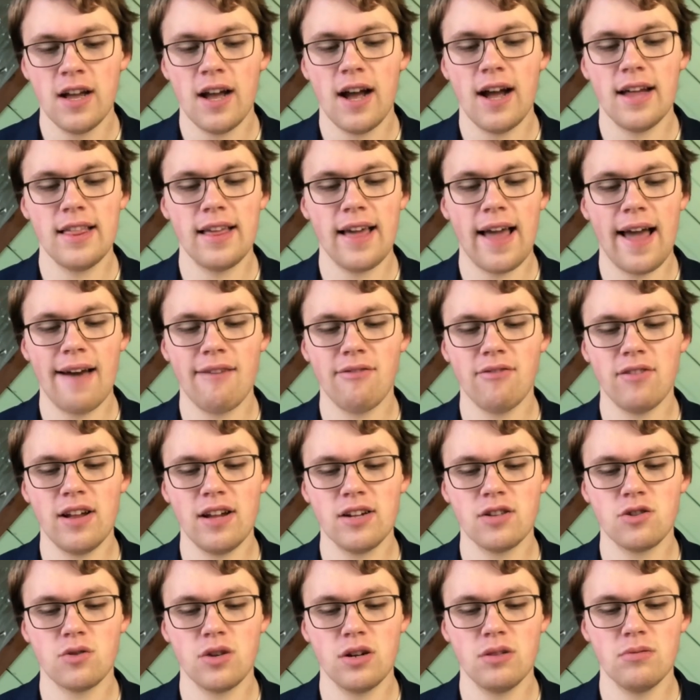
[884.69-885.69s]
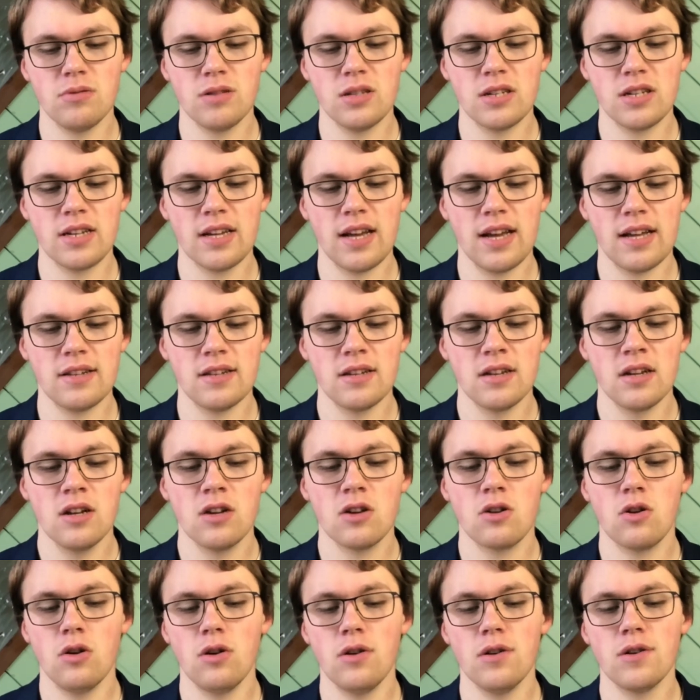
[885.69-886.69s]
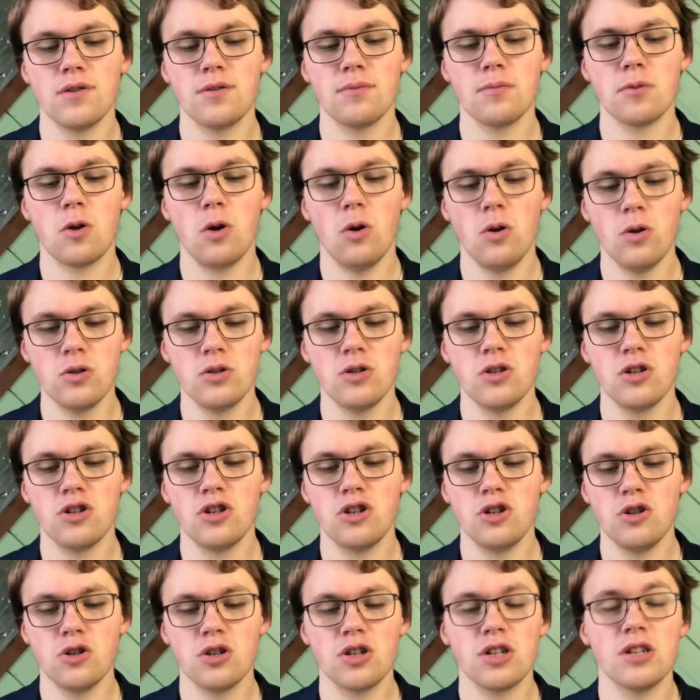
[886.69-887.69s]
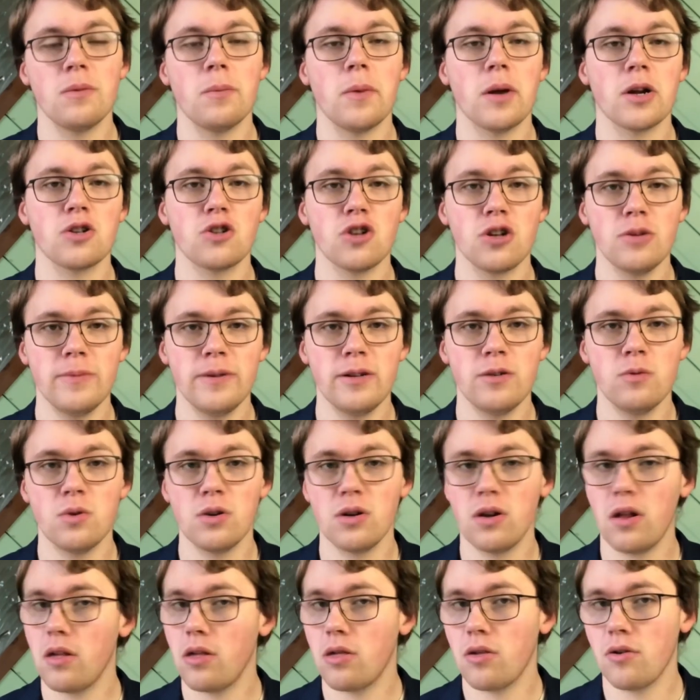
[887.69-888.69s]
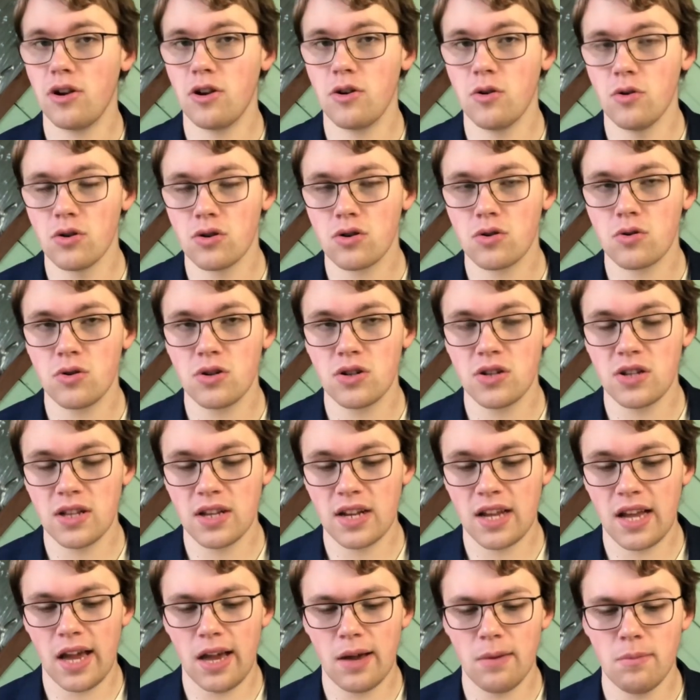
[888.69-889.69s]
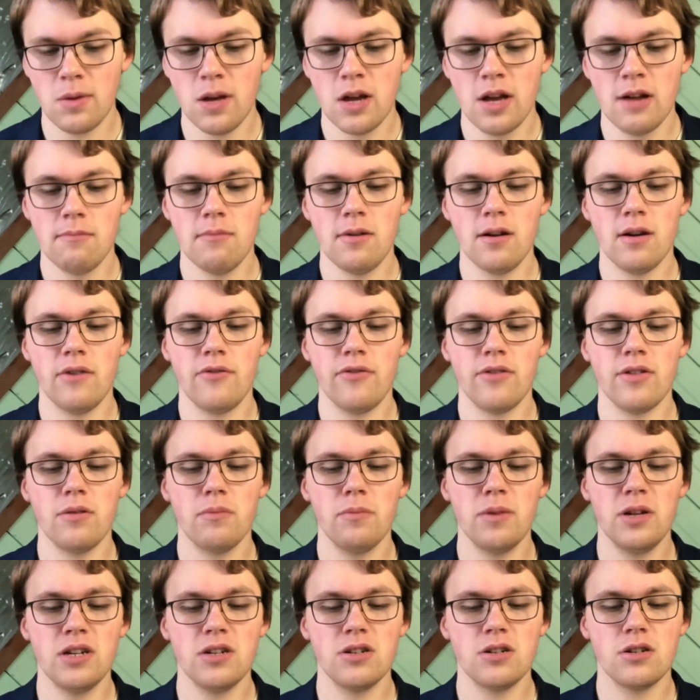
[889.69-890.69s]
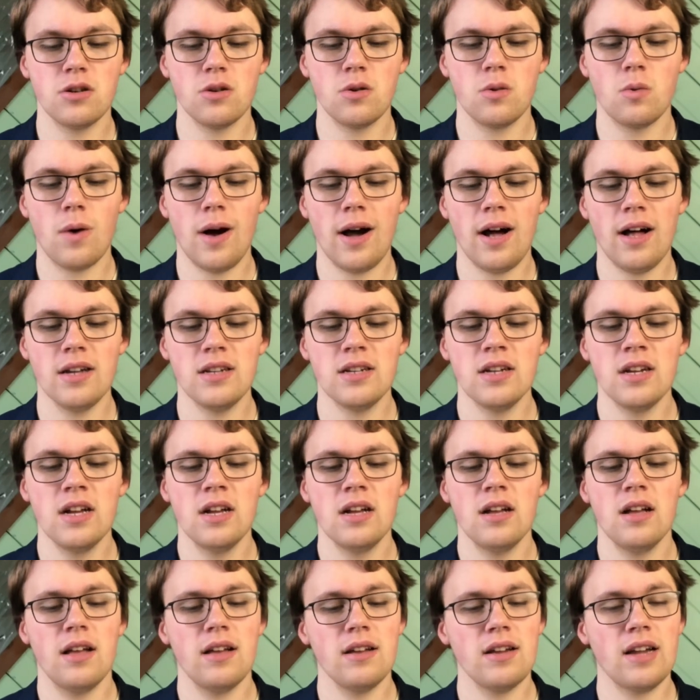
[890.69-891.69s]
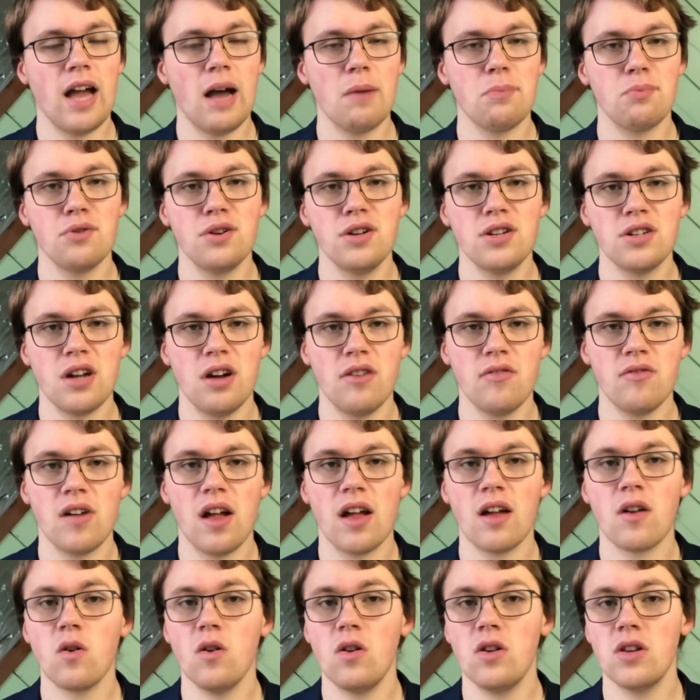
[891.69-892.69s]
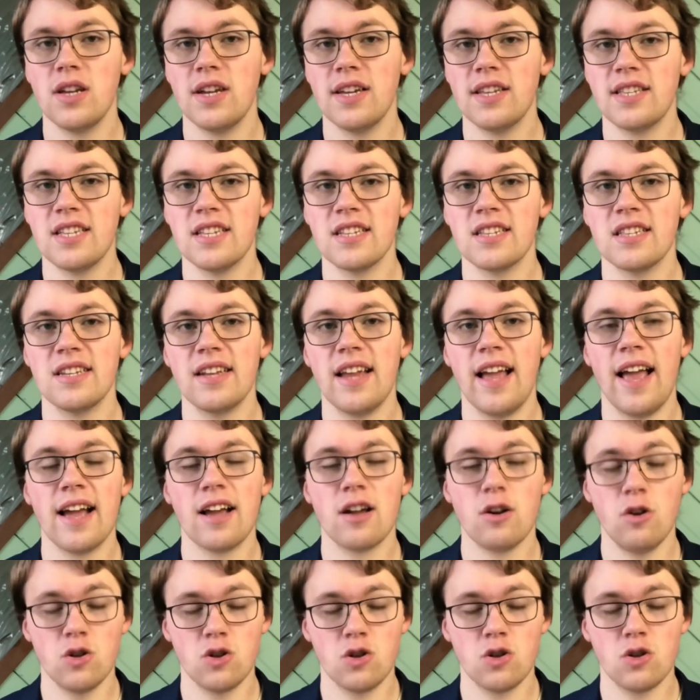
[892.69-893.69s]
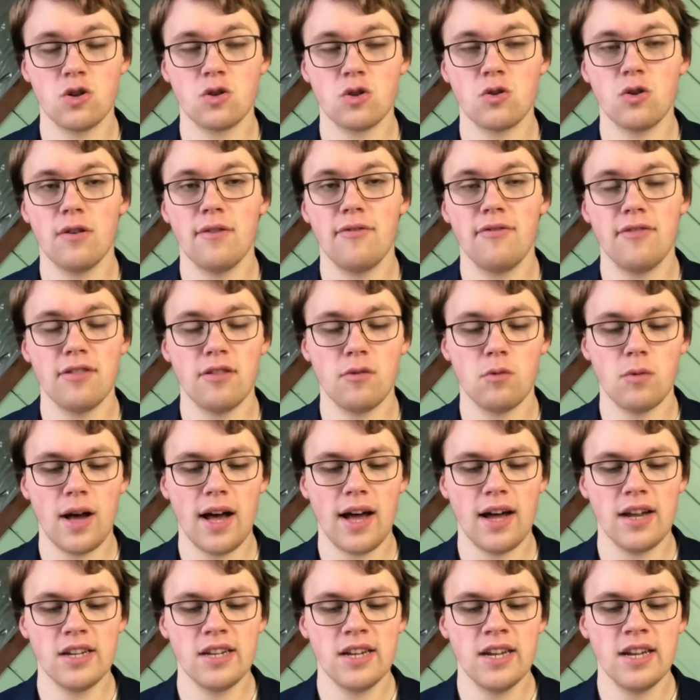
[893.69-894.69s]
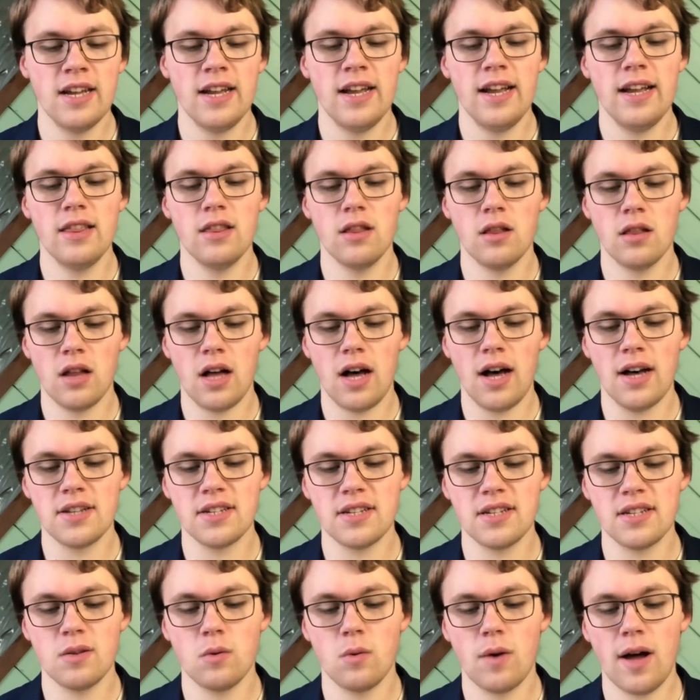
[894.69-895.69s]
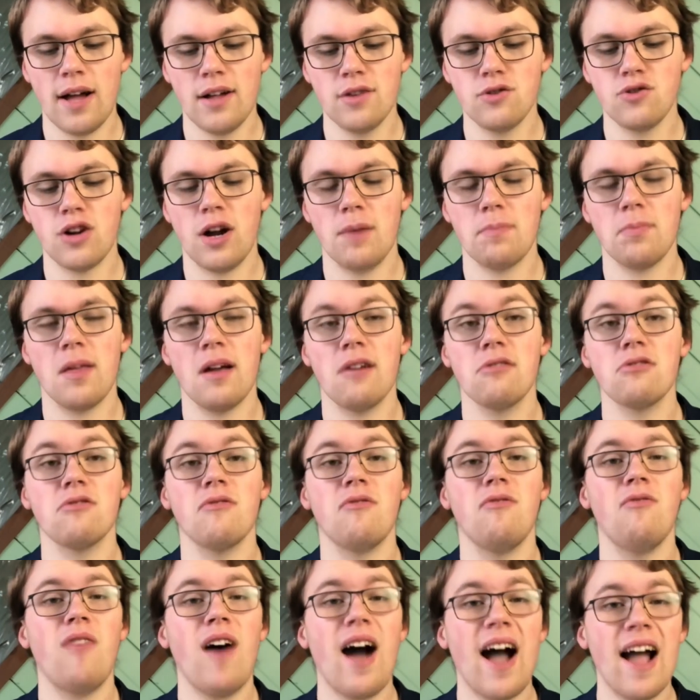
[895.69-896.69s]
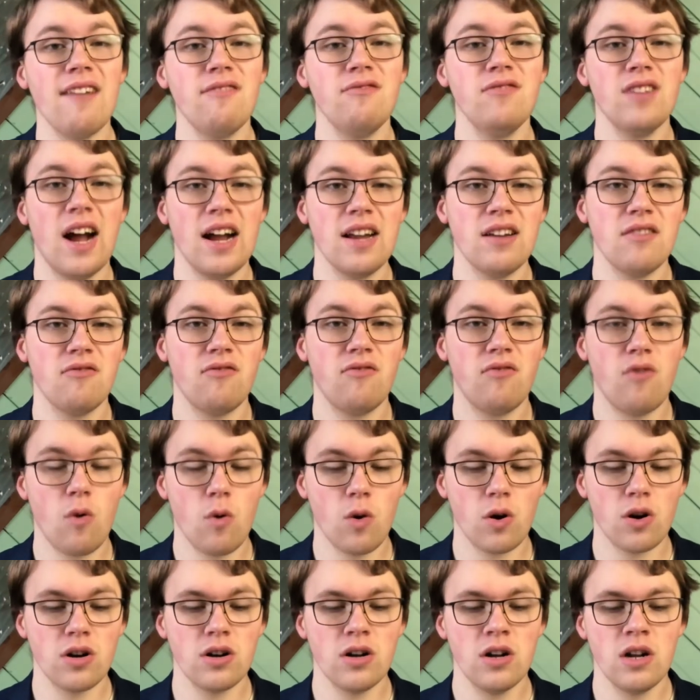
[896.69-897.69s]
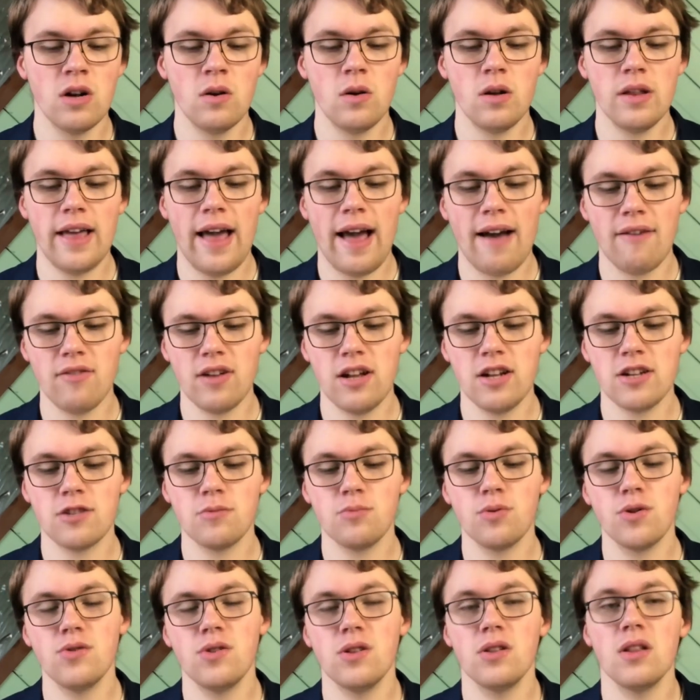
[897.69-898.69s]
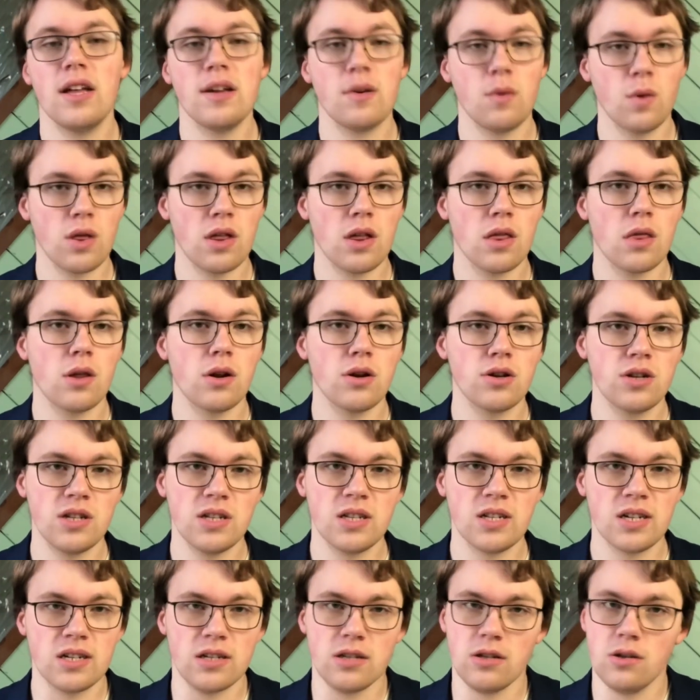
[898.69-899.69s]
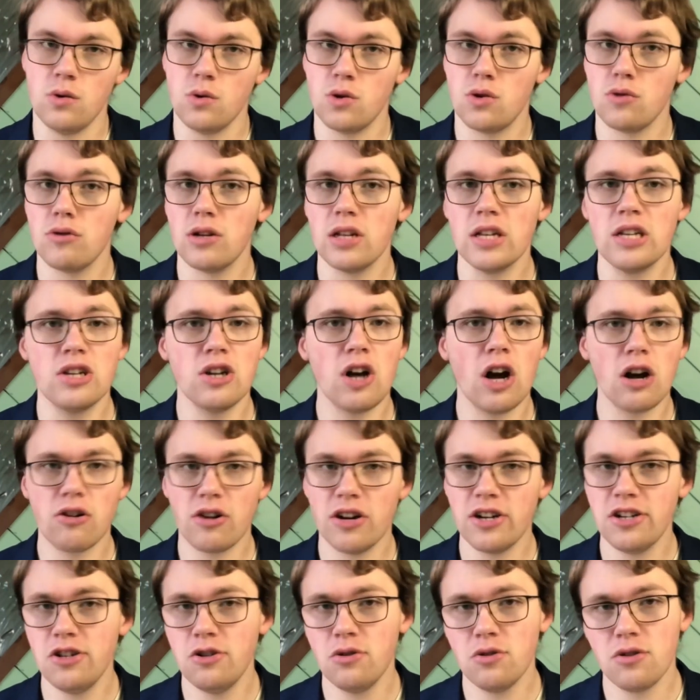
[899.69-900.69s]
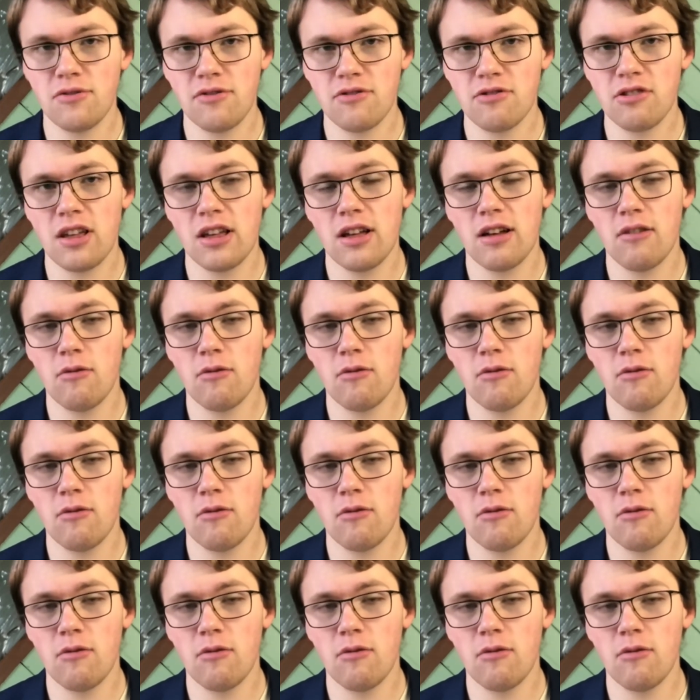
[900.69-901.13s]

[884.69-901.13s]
The Avalanche were able to get goals from Colton, Nichushkin, and McDermott, who were the three goal scorers of the game. Meanwhile, for the Minnesota Wild, Kaprizov had a goal and the assist, and Ek also scored for the Wild in the loss. As the Wild dropped down to 5-9-4, well, the Avalanche improved to, like we said, 13-6-0. So really, not great news for the